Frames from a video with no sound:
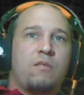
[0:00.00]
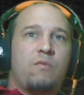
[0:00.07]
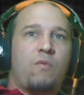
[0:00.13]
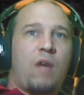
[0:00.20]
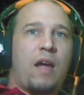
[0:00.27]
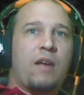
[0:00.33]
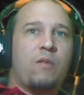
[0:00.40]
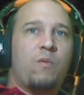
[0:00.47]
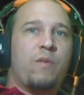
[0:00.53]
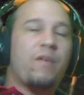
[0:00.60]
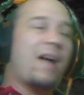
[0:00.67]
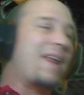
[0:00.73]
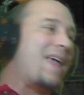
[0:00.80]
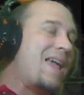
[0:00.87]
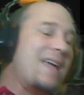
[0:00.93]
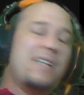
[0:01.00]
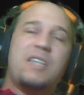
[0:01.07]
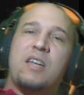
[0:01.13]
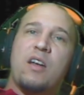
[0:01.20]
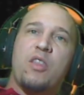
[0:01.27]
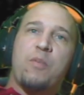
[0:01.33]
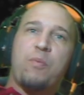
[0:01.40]
Right? We've got
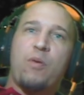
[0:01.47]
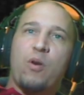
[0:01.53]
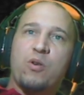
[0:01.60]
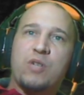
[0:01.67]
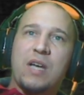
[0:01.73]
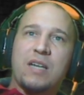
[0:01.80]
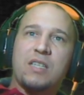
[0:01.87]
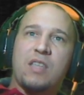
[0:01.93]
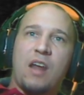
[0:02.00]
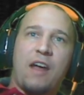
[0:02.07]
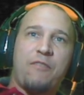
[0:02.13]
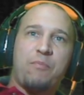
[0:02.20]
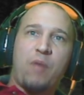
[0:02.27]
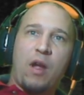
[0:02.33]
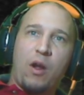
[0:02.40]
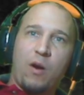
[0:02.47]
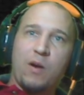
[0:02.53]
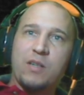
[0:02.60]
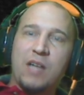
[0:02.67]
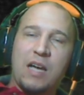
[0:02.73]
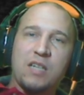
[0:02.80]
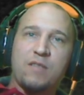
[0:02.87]
18 other projects that I've
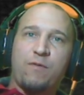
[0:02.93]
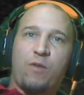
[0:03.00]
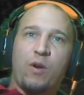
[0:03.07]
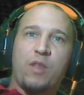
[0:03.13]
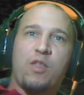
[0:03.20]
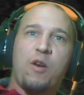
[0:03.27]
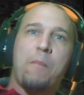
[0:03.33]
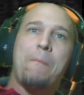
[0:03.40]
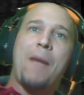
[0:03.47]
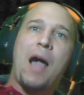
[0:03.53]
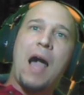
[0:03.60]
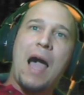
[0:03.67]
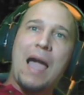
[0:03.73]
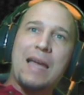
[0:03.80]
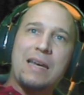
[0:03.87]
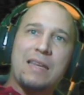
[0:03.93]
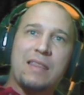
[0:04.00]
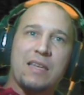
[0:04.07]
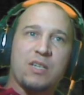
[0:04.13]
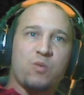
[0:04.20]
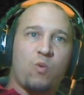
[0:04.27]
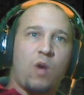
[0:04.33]
prioritized for you that are behind
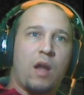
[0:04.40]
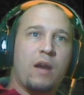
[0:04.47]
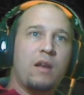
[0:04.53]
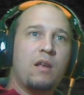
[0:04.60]
this one.